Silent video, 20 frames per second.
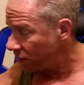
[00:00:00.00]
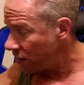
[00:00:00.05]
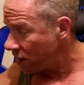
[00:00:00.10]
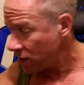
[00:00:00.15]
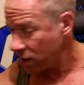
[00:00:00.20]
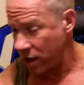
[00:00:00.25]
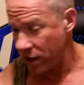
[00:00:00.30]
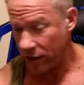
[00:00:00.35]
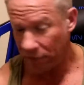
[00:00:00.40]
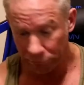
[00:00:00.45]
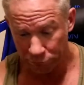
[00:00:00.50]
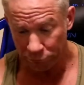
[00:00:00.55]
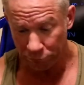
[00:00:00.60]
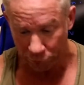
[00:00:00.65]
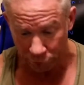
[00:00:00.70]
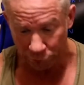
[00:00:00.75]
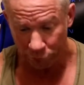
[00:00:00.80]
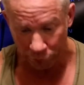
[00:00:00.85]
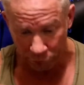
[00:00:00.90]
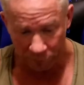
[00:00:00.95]
knock on it,
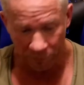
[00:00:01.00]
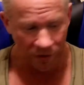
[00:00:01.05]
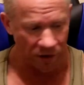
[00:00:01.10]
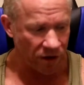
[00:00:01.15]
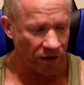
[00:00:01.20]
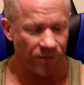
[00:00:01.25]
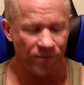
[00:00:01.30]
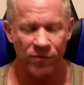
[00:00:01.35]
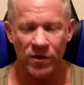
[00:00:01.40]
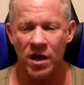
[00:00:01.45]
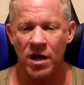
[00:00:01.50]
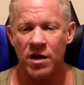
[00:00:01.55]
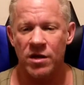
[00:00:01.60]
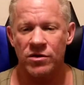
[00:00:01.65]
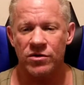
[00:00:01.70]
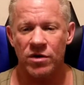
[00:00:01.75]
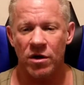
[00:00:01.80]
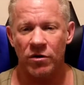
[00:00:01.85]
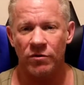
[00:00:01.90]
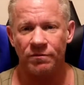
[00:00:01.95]
you know.
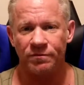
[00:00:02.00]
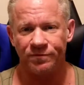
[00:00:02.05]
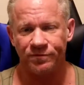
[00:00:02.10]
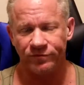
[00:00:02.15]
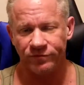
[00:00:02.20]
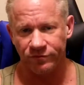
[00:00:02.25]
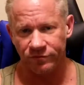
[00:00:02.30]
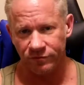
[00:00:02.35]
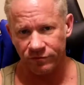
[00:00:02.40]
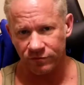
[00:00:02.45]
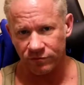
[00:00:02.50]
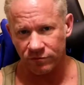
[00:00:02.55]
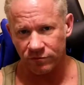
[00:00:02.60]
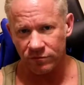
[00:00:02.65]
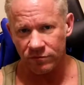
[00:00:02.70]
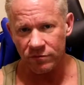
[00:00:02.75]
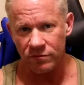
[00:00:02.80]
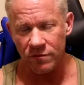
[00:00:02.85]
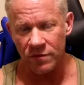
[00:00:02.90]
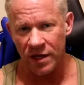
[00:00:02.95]
So,
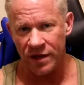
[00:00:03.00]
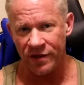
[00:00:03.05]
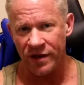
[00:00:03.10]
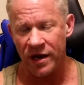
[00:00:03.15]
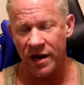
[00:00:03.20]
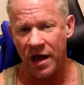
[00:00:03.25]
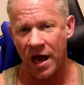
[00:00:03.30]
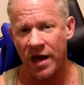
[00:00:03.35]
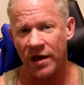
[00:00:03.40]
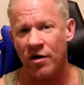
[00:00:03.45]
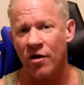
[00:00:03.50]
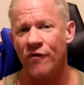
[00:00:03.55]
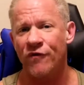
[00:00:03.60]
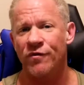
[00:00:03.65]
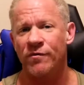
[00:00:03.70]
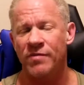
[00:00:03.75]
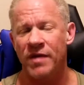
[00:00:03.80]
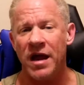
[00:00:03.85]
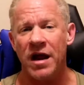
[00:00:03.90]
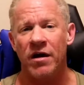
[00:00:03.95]
and then I go
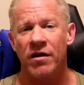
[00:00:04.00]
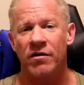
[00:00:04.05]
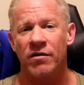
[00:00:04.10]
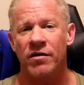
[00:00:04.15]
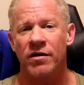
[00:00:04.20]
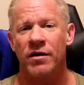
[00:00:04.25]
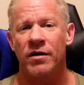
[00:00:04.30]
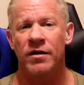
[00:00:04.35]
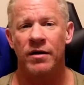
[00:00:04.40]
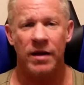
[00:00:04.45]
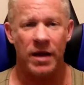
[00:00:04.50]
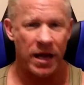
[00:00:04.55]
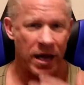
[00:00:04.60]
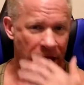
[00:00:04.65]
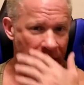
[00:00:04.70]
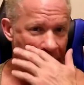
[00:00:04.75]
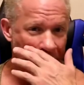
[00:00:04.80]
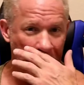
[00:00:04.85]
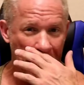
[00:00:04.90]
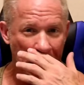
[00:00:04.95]
from there,
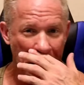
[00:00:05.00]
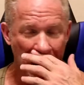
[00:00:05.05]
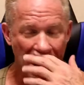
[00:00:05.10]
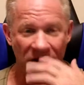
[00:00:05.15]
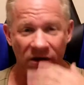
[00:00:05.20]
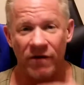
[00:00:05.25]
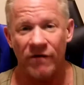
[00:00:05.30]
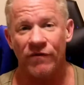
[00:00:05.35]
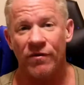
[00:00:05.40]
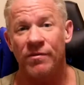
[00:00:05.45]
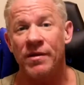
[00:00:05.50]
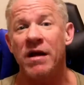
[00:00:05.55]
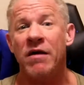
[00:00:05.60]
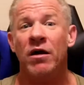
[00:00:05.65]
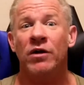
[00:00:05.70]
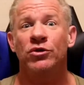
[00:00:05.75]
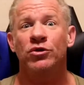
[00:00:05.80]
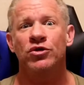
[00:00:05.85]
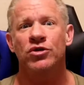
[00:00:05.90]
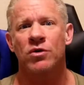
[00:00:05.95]
and from there
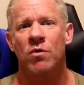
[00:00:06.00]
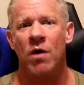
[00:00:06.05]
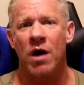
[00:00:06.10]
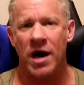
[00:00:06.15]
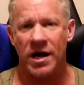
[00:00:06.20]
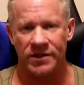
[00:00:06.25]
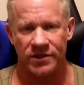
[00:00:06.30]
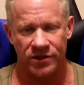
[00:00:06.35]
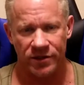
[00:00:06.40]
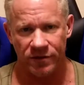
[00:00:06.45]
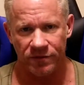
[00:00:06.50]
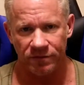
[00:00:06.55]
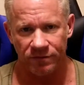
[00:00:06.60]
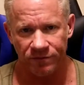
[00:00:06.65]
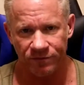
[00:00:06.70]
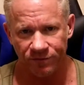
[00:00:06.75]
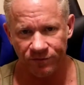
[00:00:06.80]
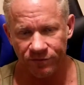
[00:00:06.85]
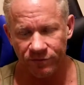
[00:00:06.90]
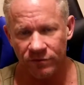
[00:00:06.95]
I'll do squats.
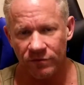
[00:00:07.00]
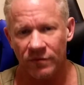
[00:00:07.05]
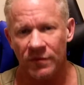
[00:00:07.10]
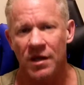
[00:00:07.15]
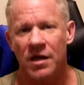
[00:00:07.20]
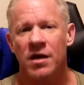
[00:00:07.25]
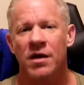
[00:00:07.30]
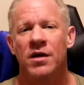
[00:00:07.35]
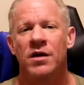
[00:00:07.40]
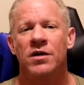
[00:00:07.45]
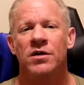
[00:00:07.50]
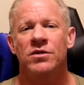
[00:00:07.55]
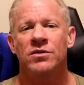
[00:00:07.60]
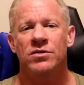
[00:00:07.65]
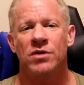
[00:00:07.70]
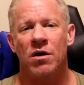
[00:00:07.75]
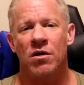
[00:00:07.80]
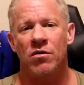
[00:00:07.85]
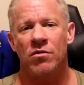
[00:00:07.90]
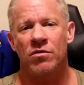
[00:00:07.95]

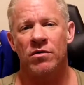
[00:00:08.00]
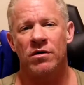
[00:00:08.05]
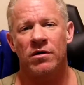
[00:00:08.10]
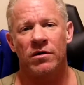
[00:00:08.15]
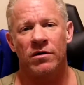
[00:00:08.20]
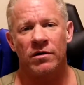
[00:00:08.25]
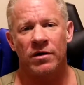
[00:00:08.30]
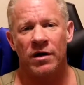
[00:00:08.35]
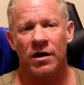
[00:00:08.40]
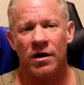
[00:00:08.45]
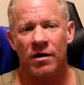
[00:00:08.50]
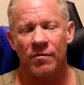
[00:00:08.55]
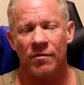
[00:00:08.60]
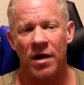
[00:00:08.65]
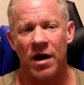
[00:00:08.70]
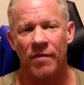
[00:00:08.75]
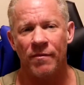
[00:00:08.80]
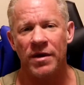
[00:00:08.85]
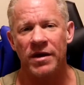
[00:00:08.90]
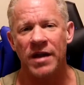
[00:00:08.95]
So
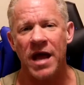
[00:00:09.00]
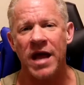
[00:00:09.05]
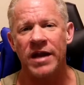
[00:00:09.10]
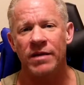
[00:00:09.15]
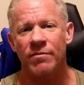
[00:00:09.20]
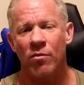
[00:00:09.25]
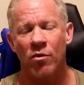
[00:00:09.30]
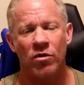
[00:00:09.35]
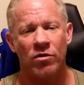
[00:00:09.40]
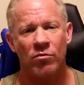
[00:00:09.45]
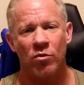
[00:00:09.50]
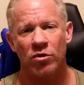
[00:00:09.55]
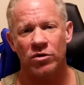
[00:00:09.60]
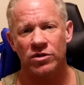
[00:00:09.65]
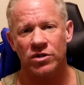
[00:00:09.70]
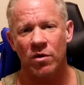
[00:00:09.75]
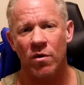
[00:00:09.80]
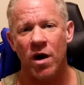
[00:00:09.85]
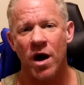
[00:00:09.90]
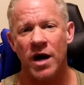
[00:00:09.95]
I've been adding more and more
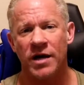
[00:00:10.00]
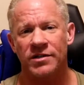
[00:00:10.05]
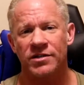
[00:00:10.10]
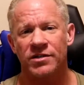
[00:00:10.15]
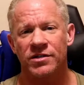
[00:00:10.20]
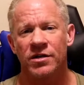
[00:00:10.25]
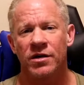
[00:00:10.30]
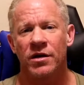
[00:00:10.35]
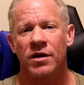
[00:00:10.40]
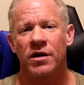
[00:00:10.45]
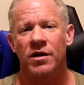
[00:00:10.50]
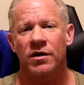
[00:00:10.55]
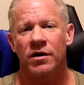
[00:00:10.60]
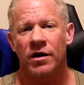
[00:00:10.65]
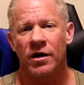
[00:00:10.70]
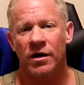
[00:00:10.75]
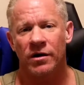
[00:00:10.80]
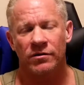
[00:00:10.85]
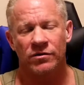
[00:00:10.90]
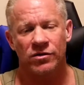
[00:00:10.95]
squats
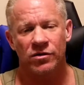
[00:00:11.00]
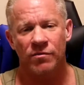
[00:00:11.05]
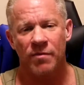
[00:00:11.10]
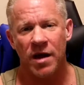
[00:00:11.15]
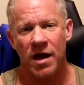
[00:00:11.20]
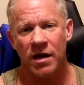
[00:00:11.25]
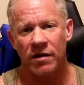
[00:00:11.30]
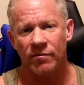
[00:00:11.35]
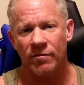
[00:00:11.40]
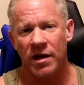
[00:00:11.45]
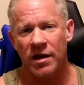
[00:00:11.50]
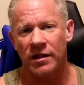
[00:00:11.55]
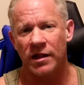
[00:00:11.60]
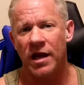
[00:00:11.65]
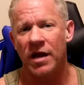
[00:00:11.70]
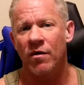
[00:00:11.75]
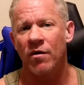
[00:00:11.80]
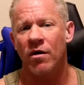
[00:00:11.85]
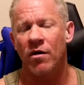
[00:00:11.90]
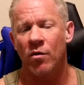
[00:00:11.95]
to my
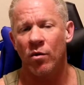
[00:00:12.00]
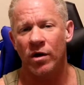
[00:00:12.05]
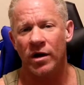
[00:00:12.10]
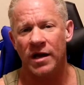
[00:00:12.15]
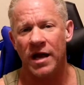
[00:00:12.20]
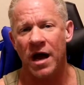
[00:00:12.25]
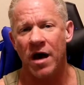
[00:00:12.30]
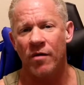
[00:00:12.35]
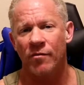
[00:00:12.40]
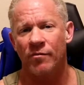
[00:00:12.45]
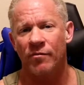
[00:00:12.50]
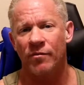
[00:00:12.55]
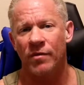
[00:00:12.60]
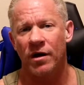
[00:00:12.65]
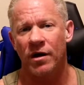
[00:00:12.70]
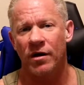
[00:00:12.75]
leg workout,